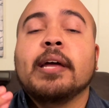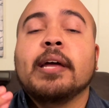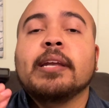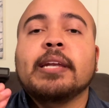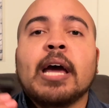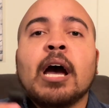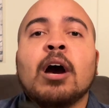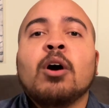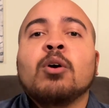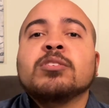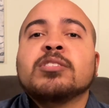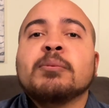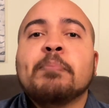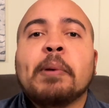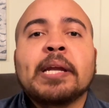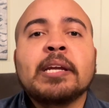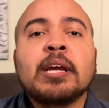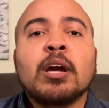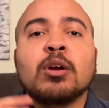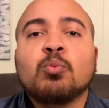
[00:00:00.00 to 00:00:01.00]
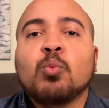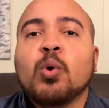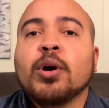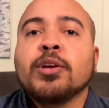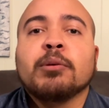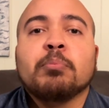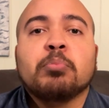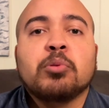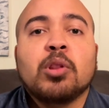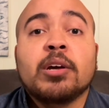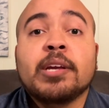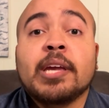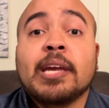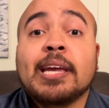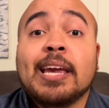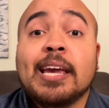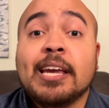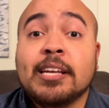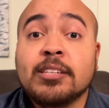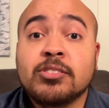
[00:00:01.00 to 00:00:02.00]
Now, depending on what you're
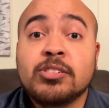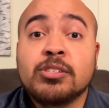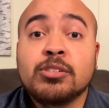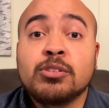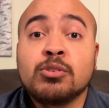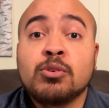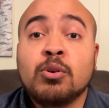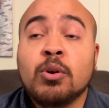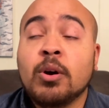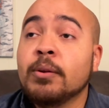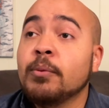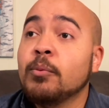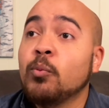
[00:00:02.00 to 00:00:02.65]
plugging into,